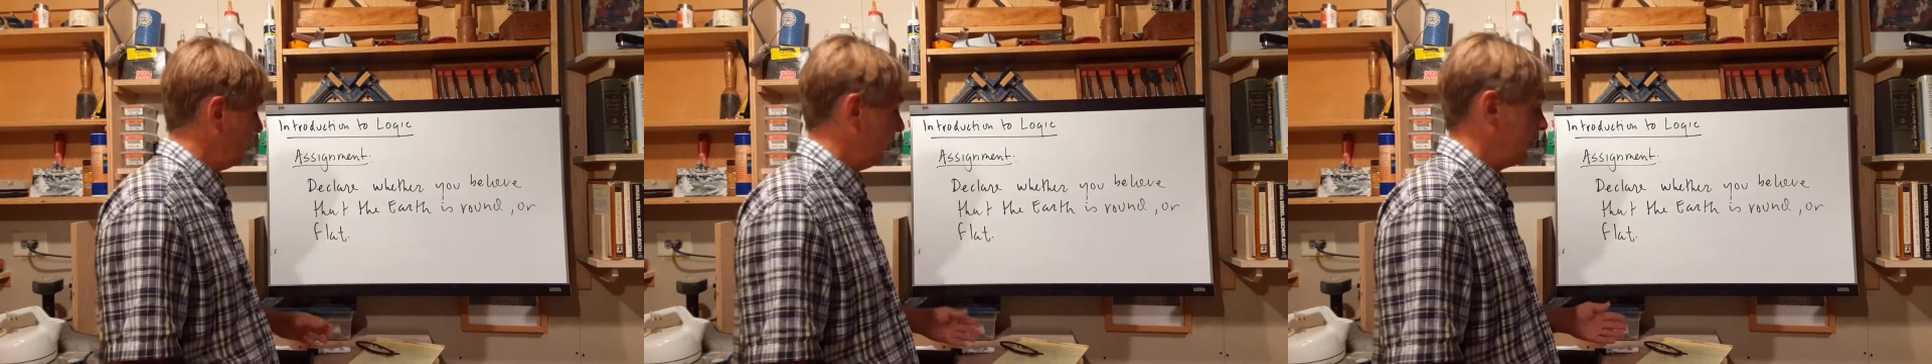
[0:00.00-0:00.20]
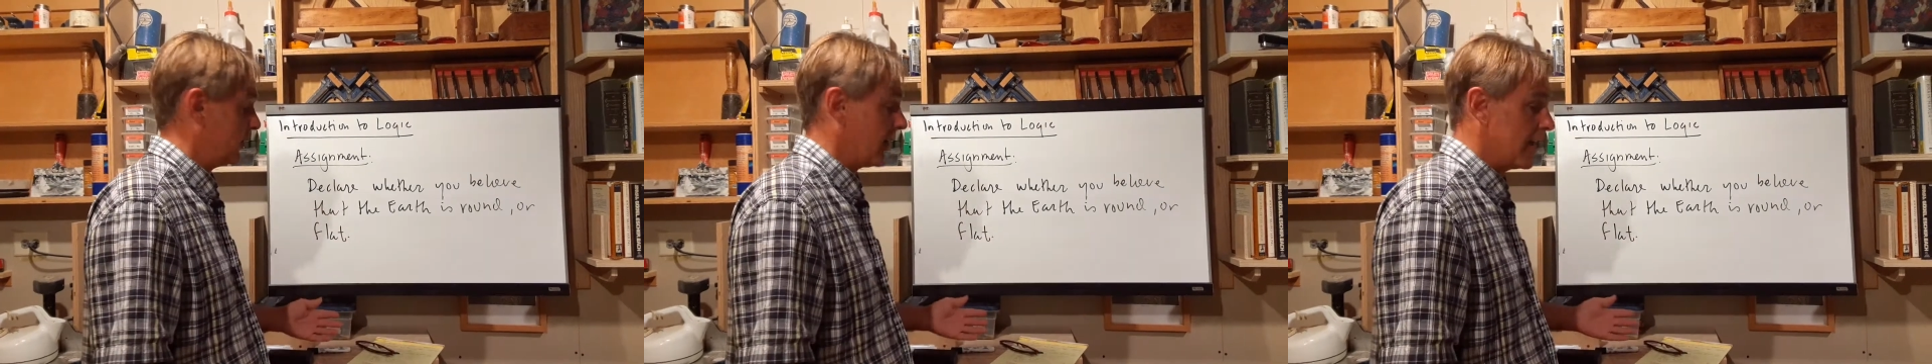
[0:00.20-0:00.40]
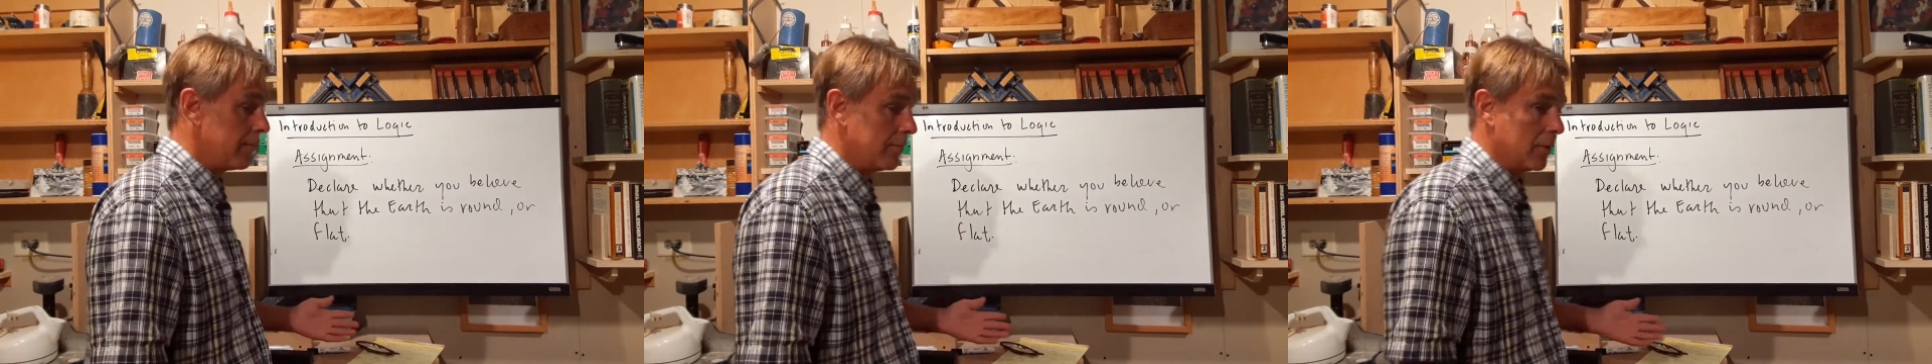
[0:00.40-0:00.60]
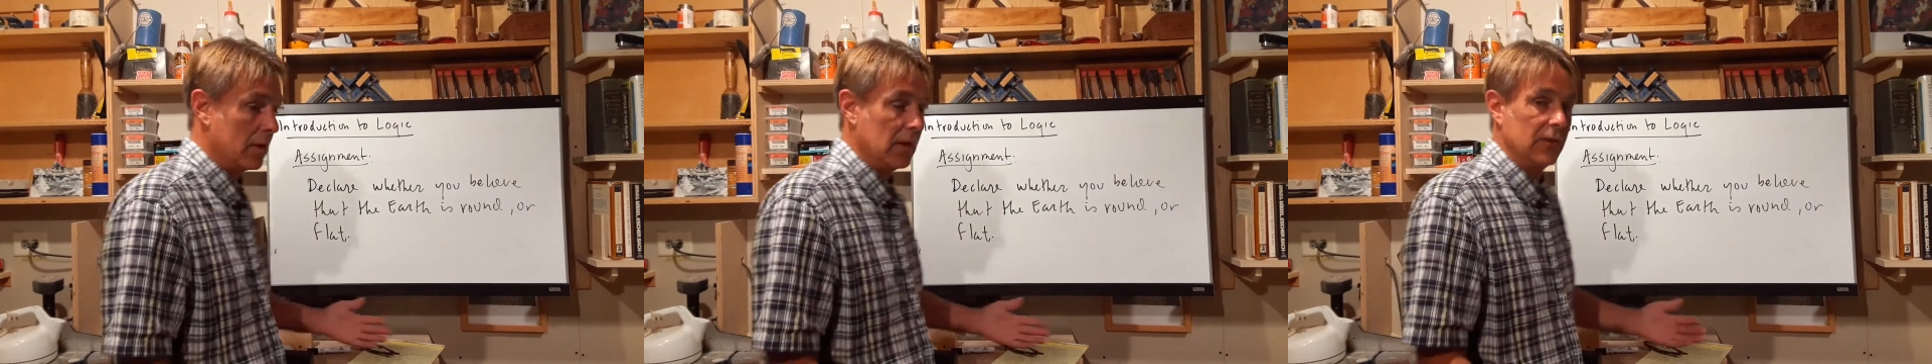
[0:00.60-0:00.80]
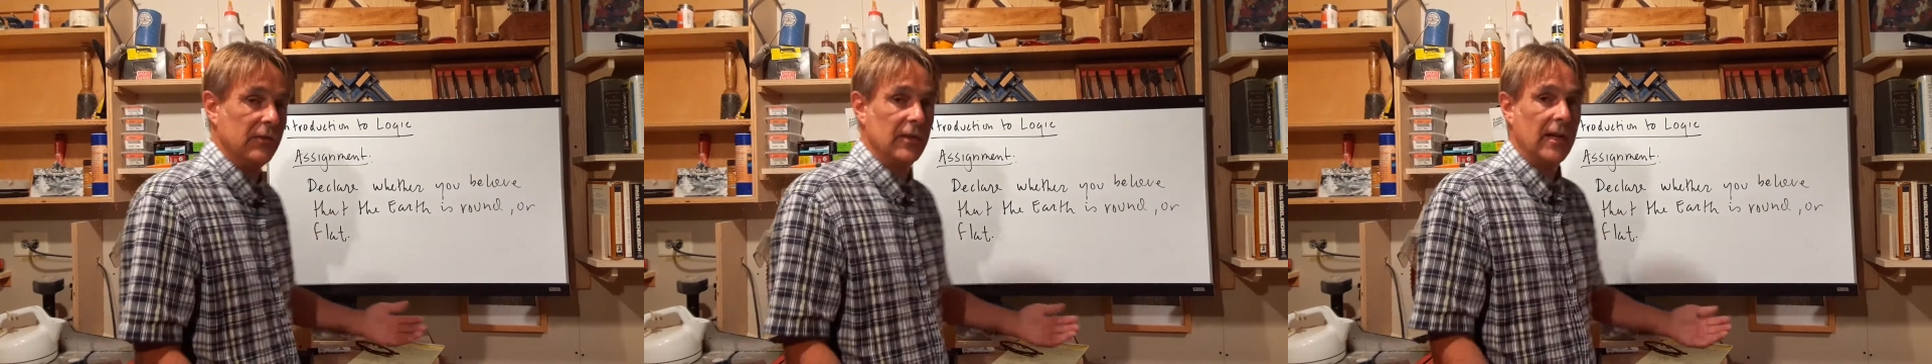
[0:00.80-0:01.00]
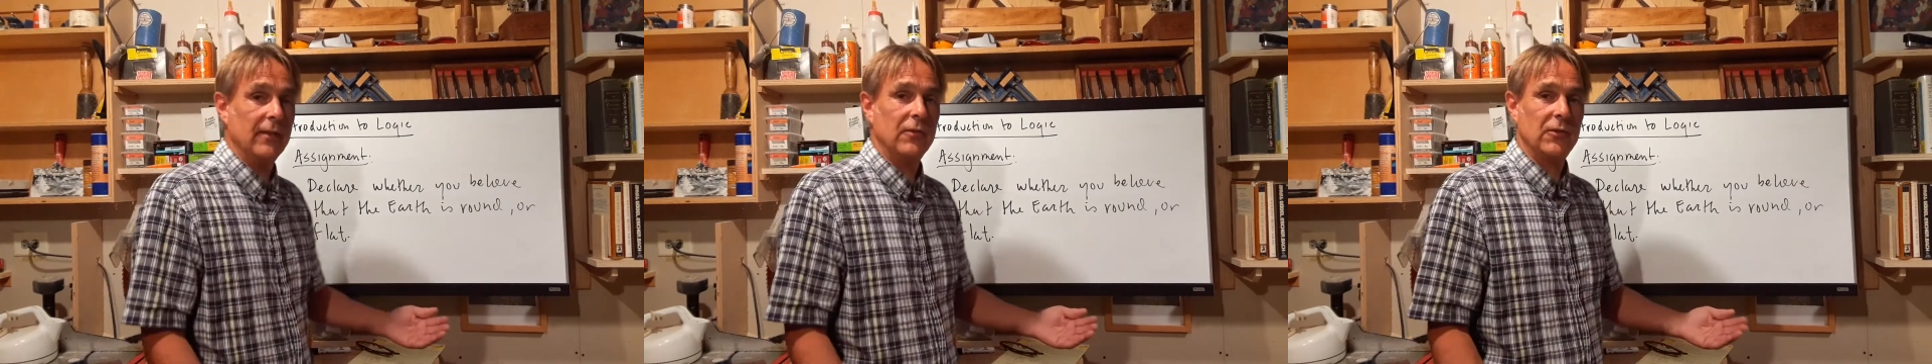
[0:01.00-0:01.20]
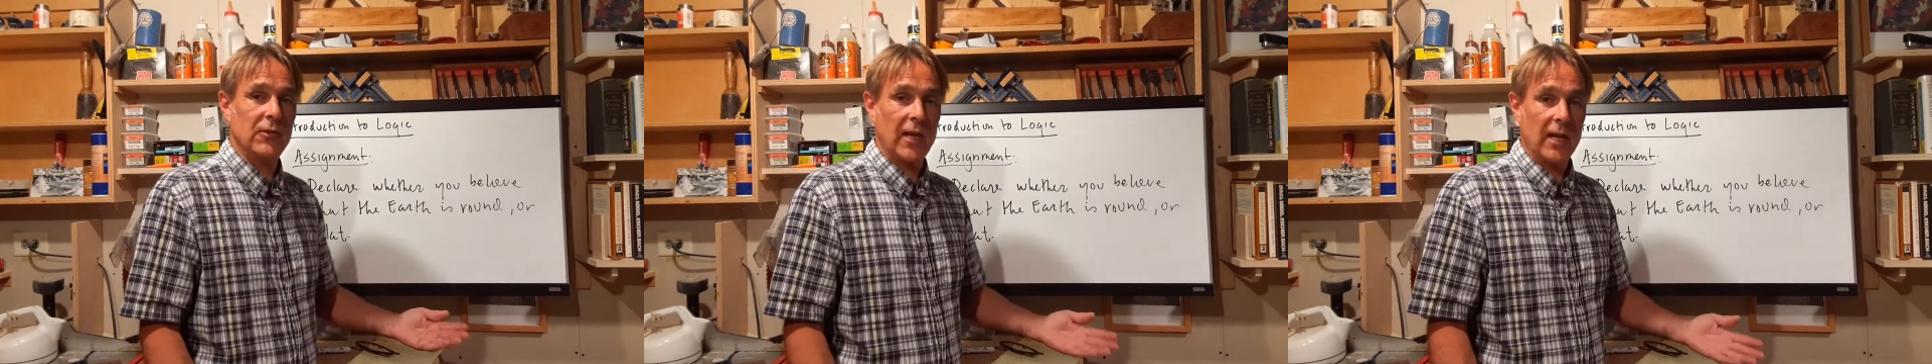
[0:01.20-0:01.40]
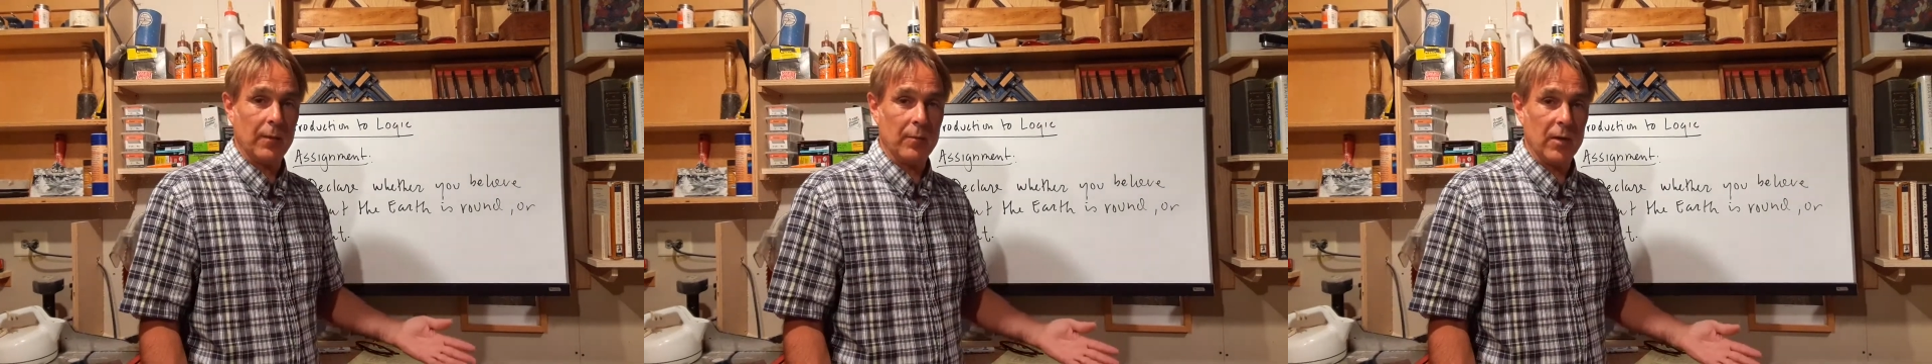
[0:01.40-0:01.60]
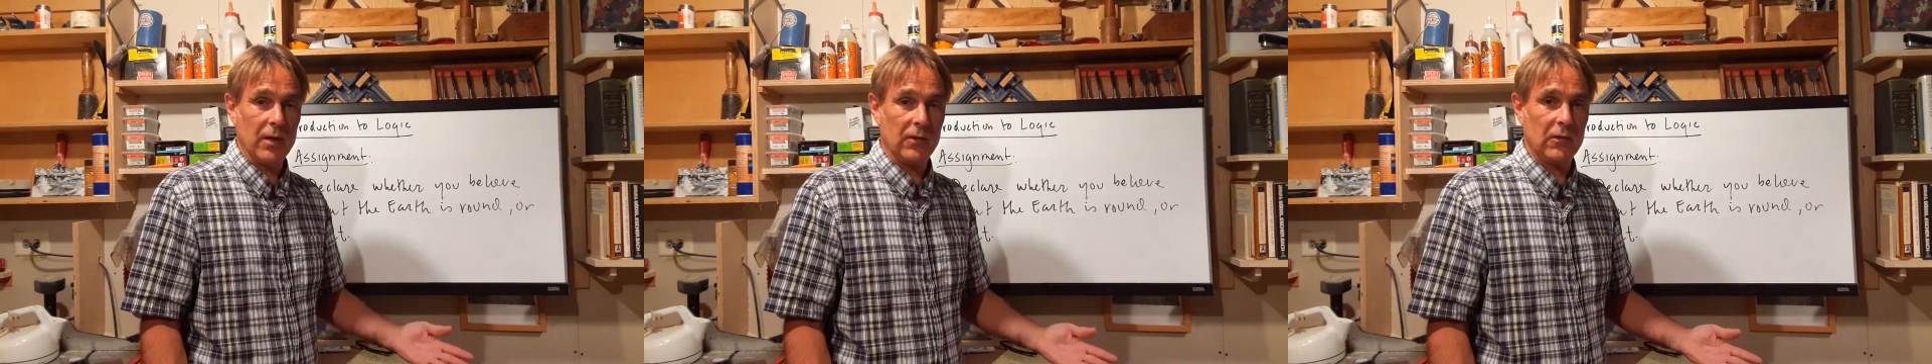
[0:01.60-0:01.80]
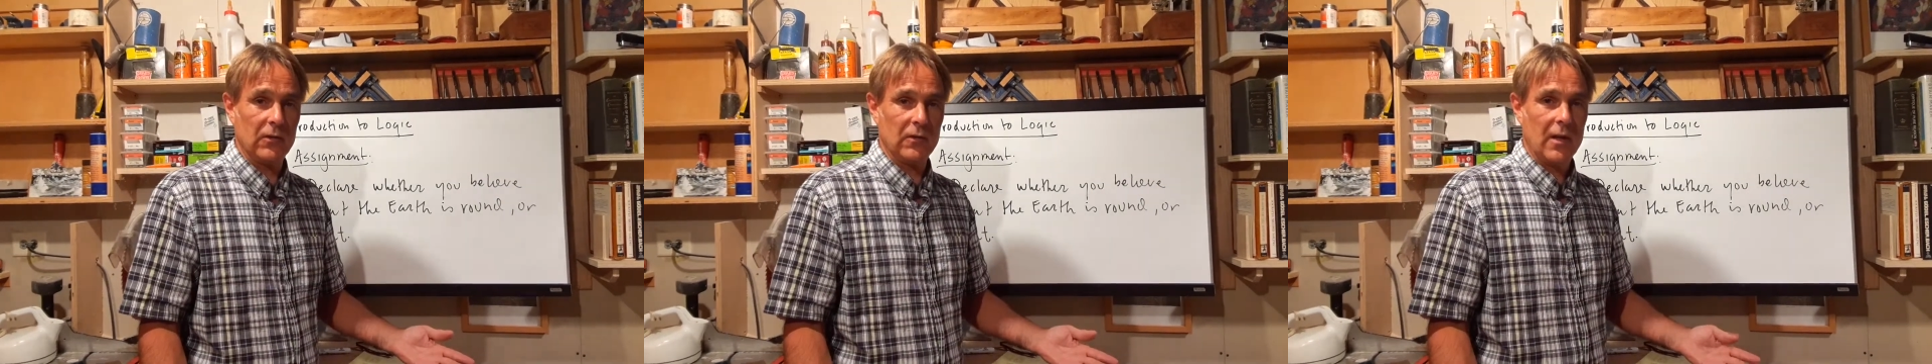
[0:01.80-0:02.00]
assemble a set of
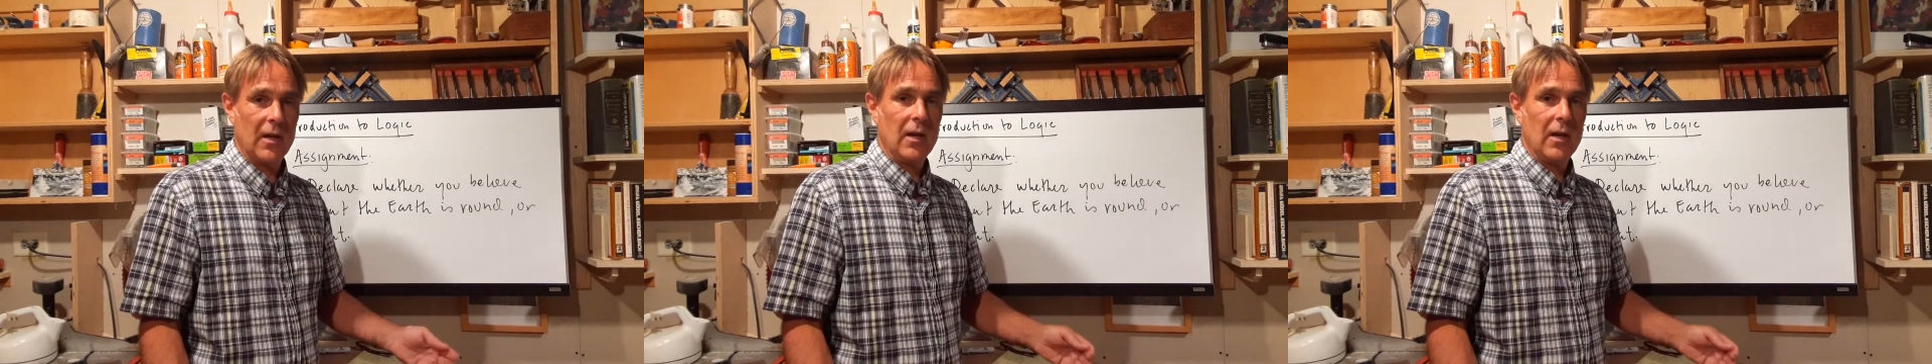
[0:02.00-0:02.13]
statements,